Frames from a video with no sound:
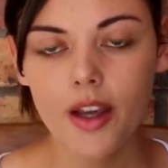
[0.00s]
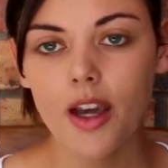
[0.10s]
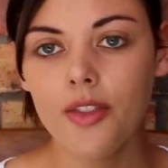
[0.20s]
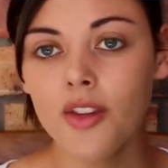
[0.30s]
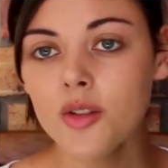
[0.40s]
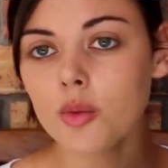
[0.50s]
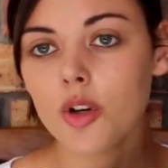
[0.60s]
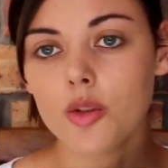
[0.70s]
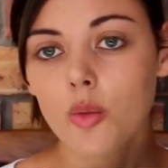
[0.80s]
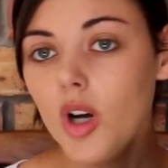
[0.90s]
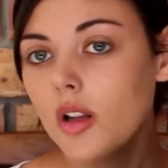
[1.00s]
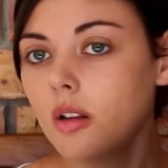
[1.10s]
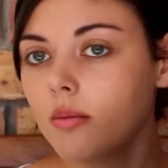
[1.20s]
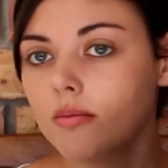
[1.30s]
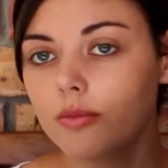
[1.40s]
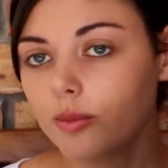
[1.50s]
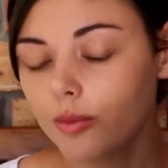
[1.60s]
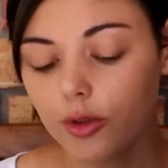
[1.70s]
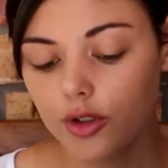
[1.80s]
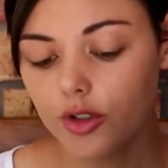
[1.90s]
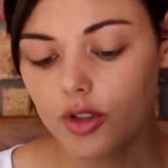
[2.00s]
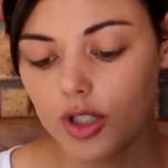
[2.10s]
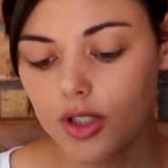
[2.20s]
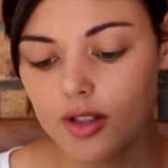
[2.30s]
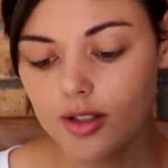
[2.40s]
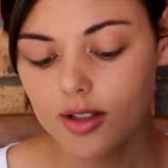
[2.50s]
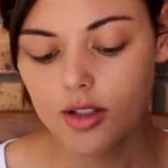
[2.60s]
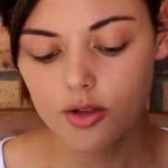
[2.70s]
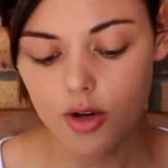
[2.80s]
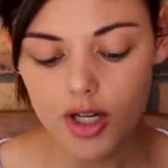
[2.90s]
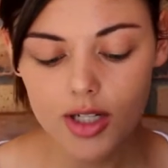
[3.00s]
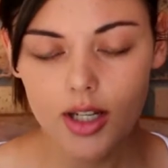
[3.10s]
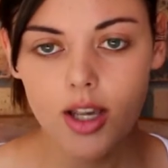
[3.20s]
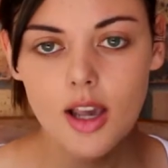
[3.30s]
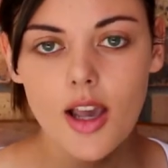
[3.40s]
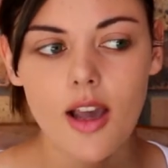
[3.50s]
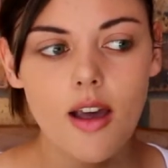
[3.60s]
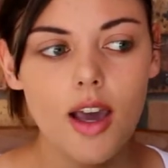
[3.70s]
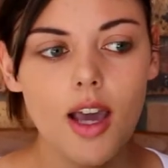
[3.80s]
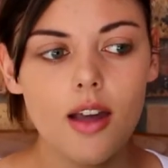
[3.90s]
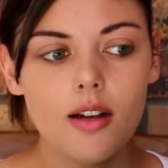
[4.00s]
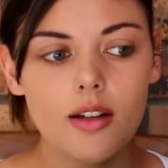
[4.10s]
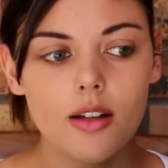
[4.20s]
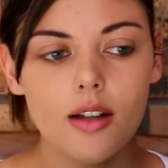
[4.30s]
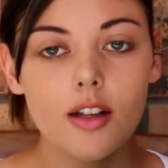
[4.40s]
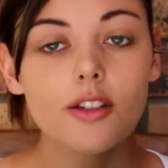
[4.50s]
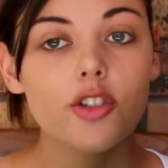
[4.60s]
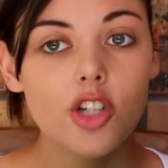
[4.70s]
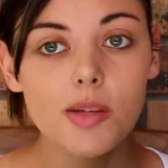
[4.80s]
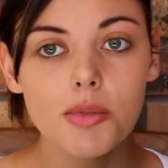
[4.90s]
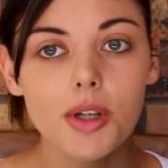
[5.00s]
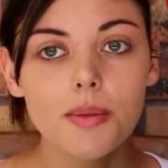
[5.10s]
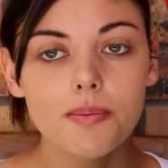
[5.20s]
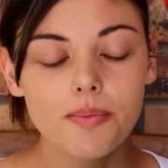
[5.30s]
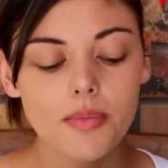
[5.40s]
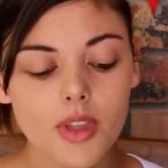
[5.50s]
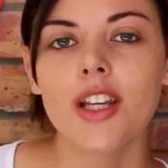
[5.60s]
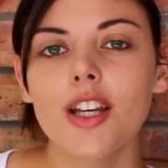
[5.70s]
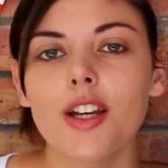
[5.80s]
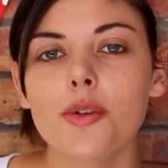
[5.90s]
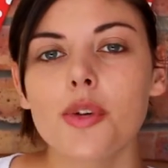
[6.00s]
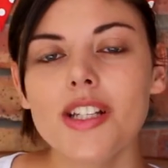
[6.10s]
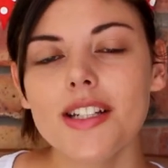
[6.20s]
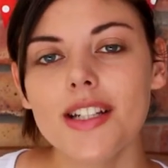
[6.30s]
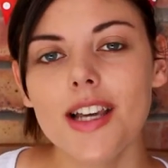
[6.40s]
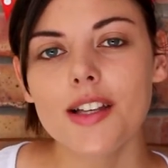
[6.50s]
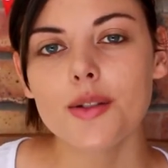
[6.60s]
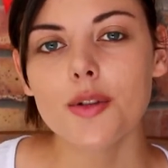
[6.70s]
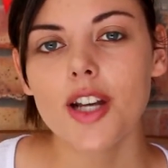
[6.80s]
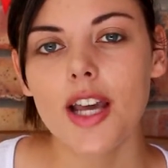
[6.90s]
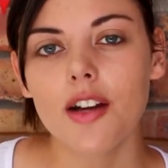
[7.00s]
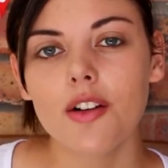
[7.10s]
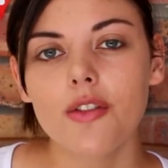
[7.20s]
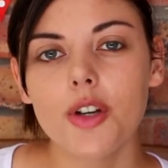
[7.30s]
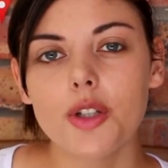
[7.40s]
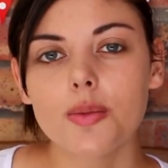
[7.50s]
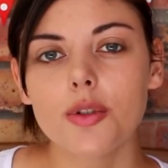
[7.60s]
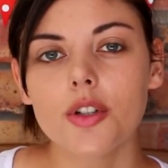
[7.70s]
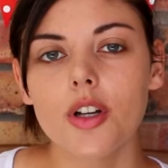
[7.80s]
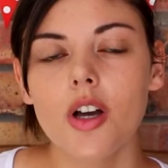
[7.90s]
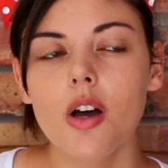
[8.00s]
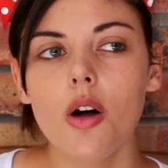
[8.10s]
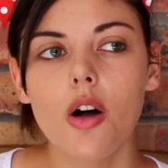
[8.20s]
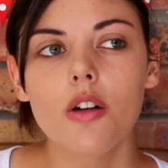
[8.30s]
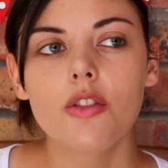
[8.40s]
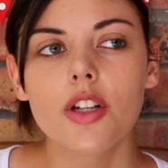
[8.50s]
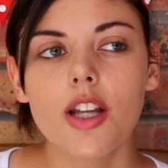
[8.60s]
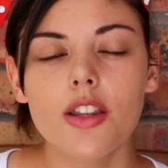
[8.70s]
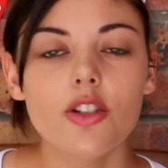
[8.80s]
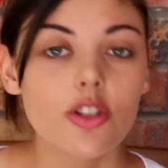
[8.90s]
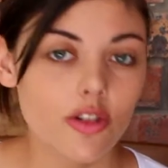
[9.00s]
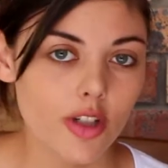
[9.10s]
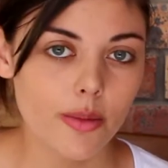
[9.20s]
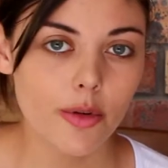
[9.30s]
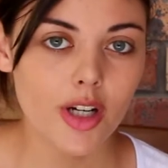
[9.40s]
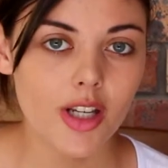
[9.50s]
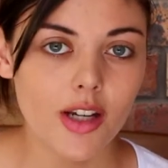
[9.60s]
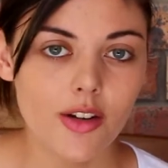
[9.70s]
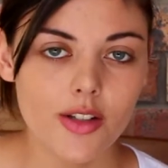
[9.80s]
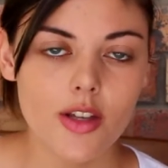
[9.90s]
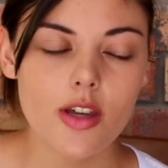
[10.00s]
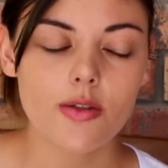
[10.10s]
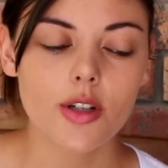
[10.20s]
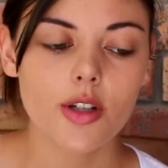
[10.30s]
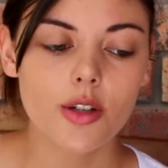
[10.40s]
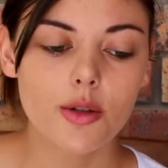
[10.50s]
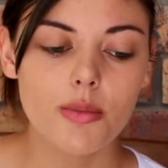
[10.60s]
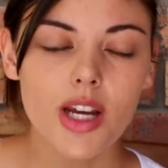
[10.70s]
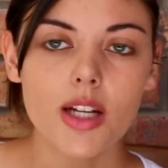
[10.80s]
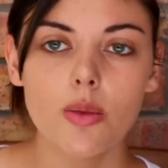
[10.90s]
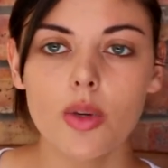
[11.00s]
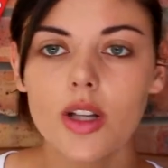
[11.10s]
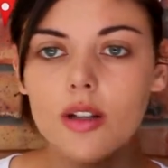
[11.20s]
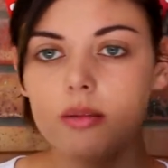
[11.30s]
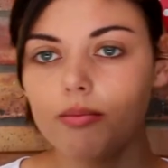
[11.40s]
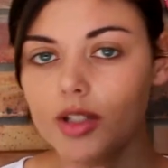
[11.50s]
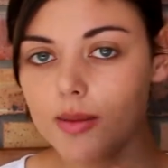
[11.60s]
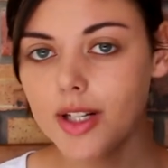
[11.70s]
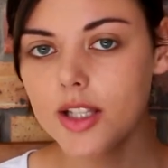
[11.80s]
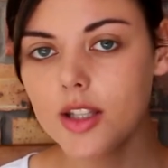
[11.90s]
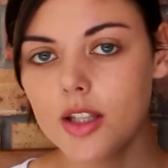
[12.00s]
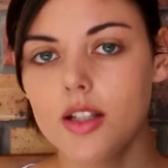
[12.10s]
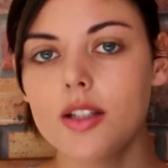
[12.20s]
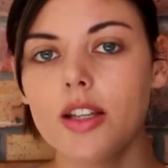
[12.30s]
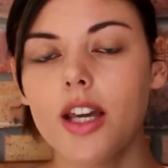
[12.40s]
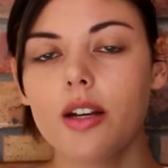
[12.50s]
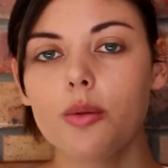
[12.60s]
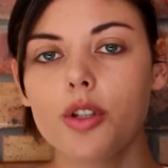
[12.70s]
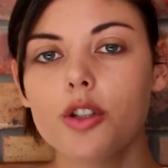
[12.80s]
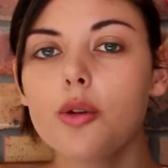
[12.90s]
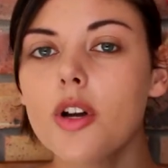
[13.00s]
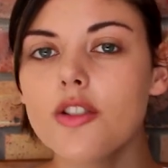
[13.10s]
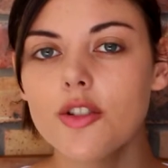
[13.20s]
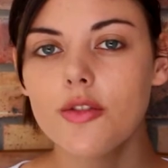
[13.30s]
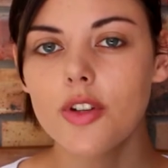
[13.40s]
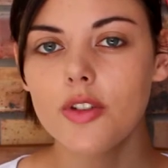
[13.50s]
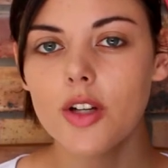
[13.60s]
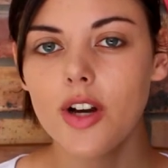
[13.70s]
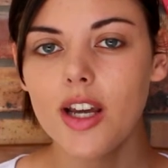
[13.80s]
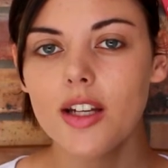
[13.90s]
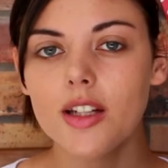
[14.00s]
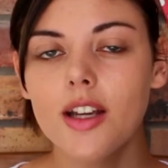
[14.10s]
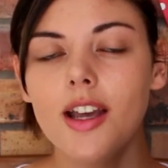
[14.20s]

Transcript: And this works well for chinchillas. This is great, and it's cheaper. Recently I saw an ad on Facebook of another chinchilla breeder here in South Africa who made a wheel similar to this, and it was two hundred fifty rand,